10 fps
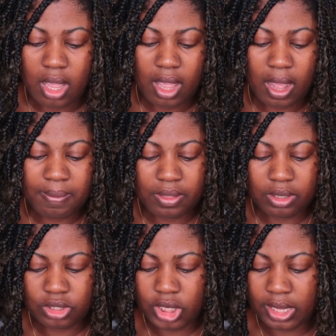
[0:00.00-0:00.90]
And the other
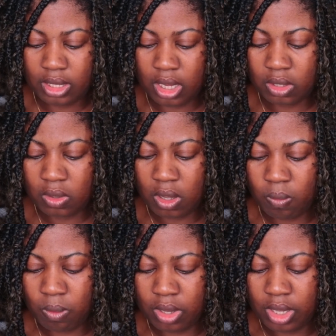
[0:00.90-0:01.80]
shade that I
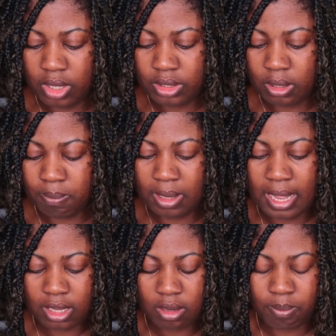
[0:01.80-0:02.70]
got was
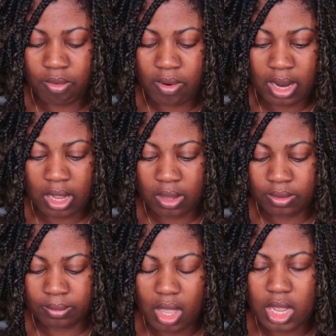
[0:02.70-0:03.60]
Black
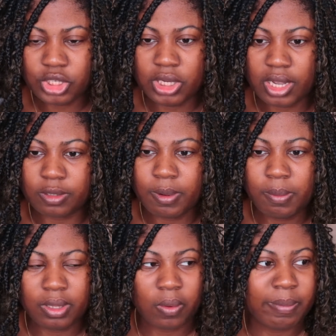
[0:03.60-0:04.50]
Brown. As you guys are
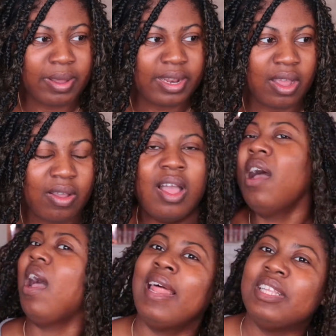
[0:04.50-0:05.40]
probably aware by now,
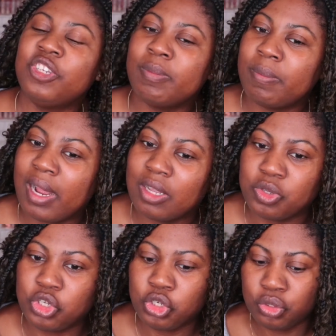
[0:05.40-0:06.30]
I like to do my brows
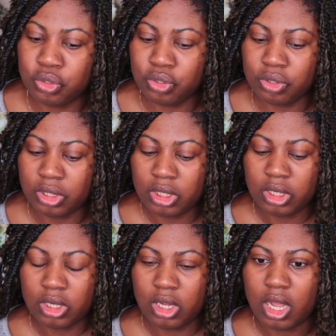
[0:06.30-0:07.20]
with two
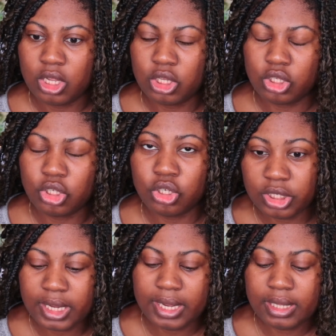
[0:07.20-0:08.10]

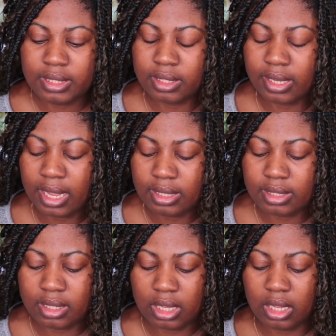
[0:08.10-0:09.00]
shades to get
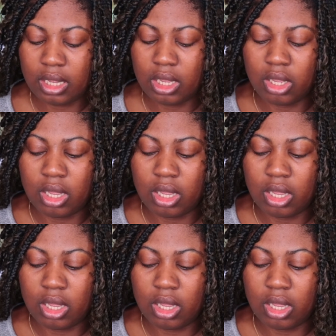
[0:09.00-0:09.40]
the